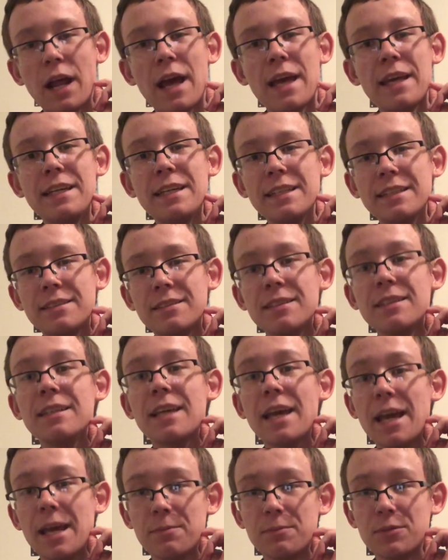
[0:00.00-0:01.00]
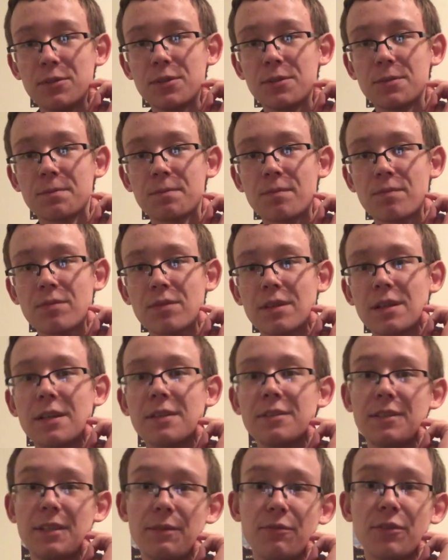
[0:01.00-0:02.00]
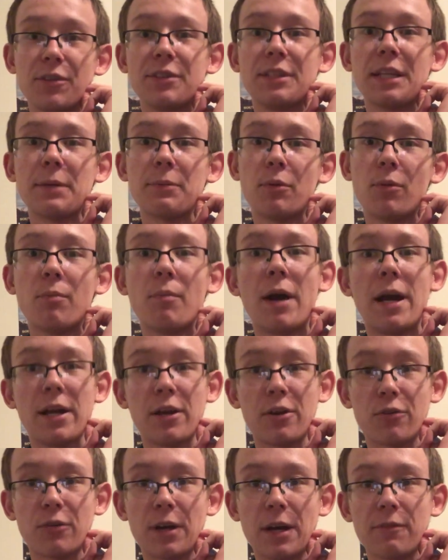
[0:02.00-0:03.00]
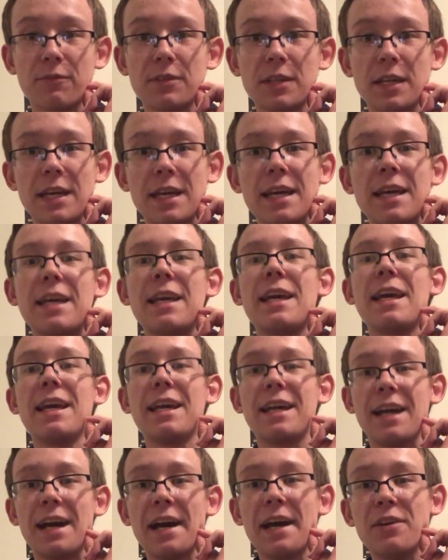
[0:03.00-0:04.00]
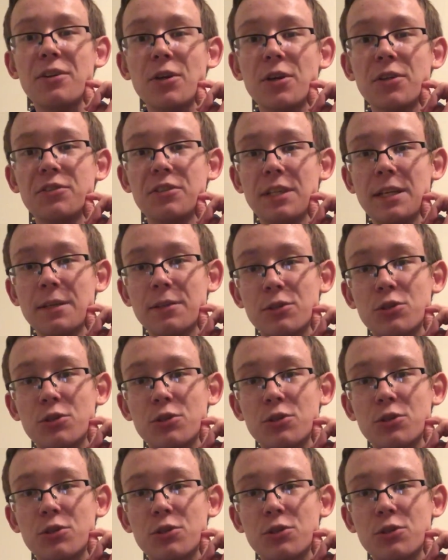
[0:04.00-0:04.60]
I get to games. Let's say, for example, Minecraft. It kind of does